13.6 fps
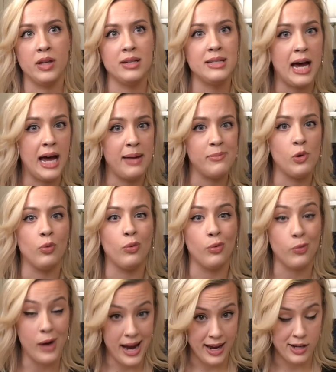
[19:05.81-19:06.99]
time
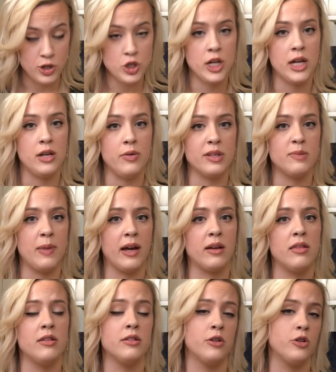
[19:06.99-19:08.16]
range can you expect
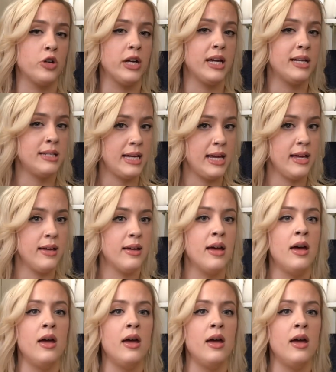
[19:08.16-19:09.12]
the surgery can take.